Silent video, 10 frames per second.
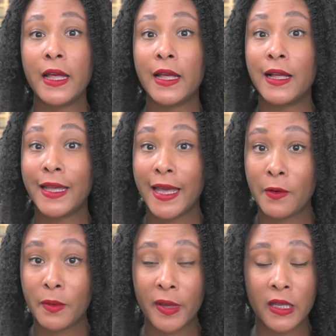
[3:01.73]
that
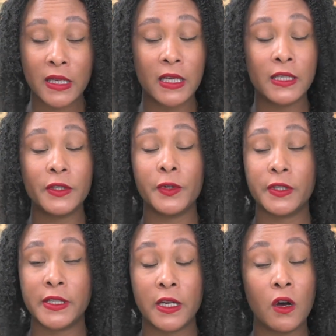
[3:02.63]
accountability to
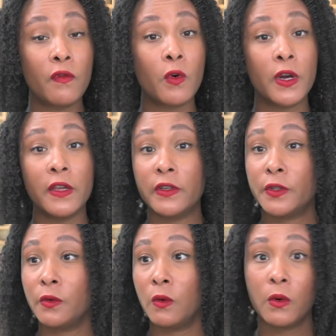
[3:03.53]
yourself or even
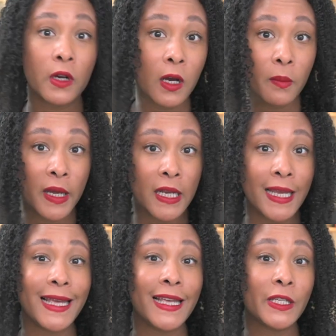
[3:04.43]
to a workout
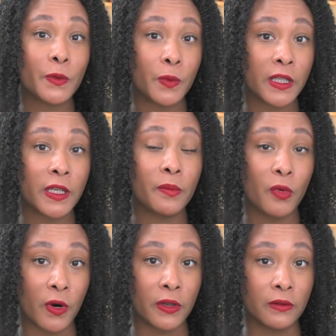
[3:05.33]
buddy is really
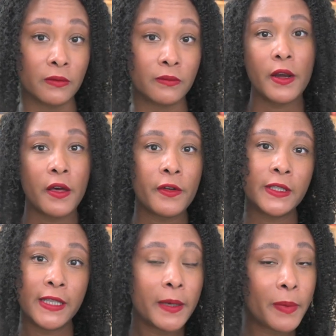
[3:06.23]
important. Another
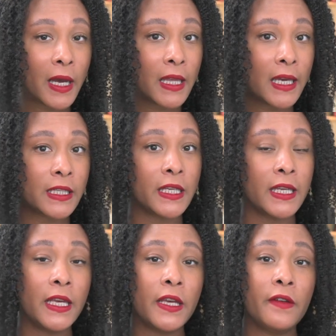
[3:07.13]
tip I like to
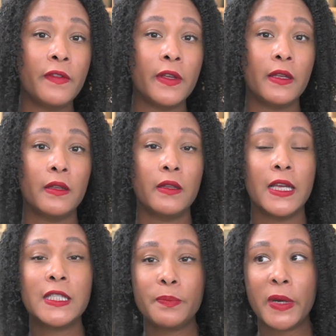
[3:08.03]
give,
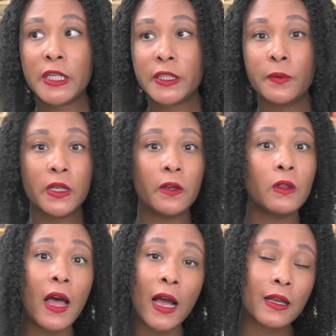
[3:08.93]
especially when you
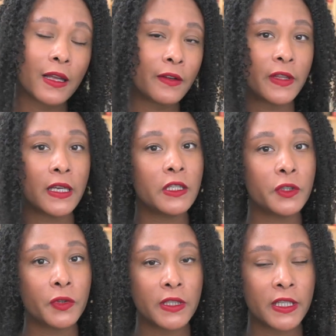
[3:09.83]
lack kind of the
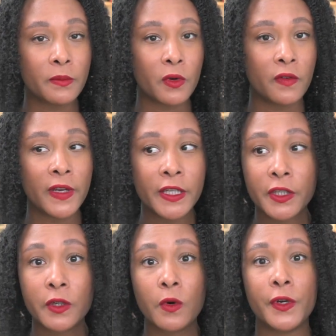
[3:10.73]
intrinsic
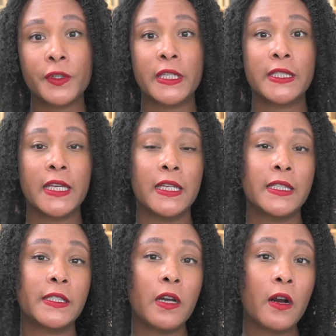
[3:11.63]
motivation or you're just getting
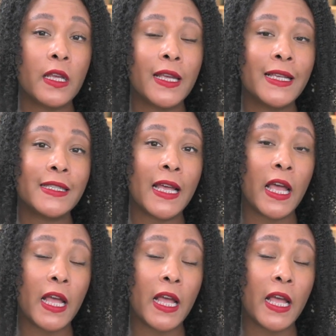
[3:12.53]
started, is